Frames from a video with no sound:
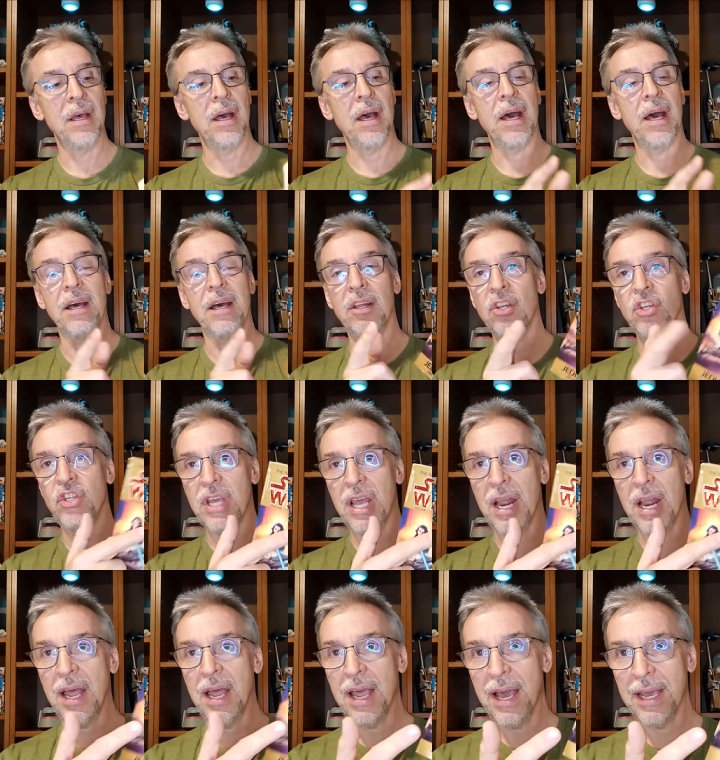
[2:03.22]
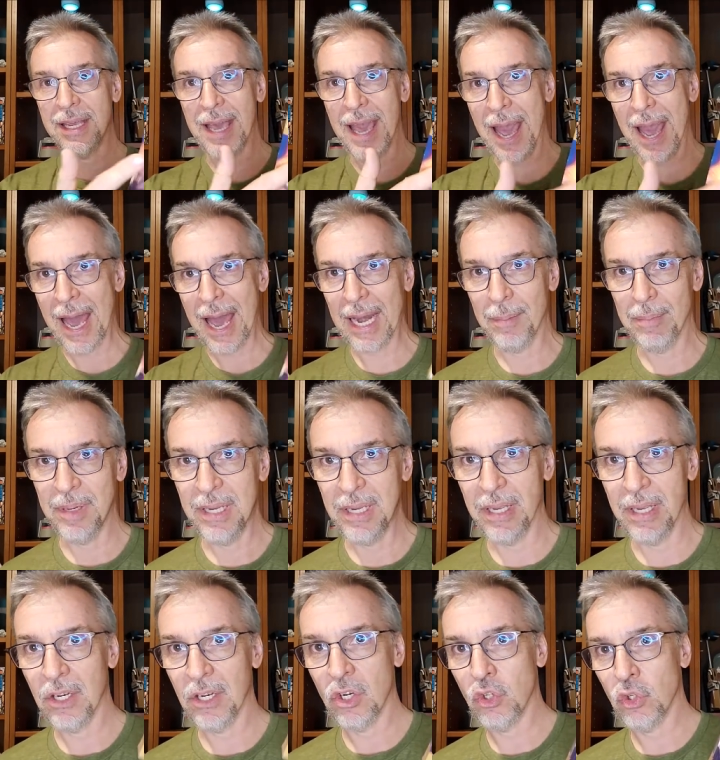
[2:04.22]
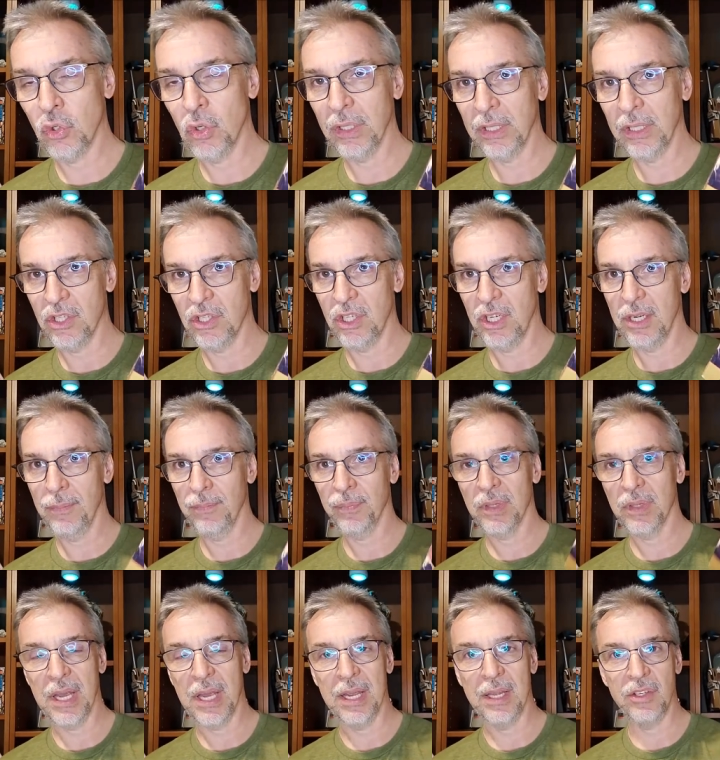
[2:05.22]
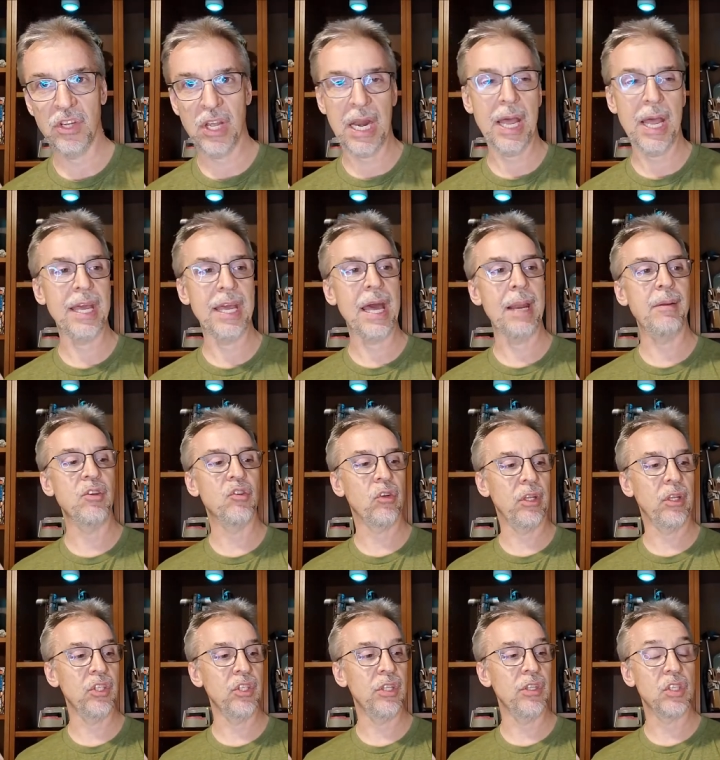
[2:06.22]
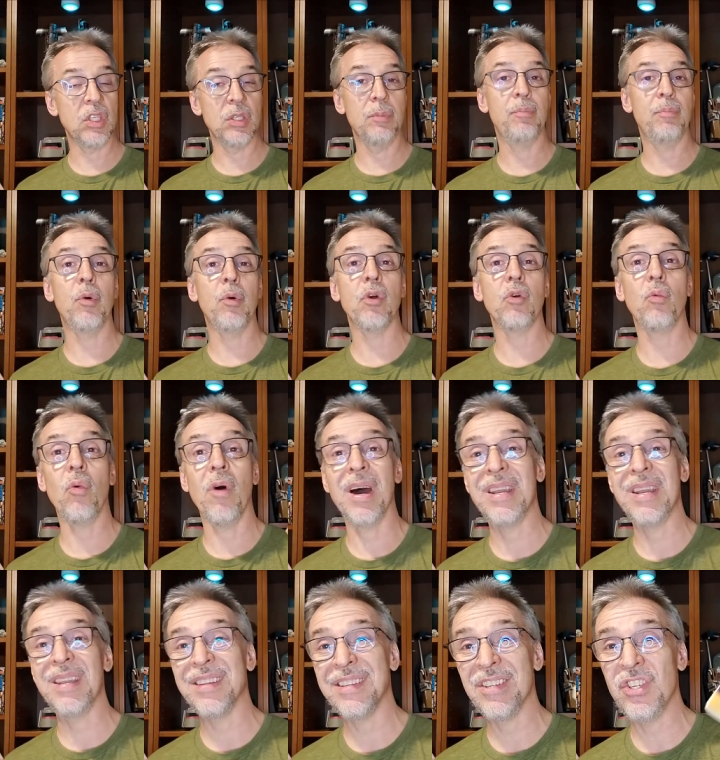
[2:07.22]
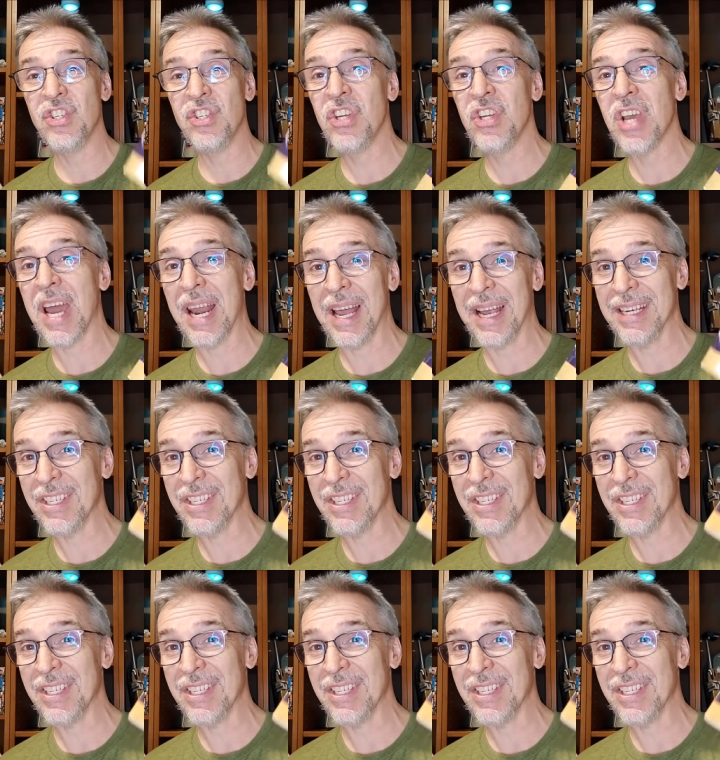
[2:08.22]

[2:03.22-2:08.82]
uh, Jedi Academy trilogy, okay? Jedi Academy trilogy, this is book one, this is Jedi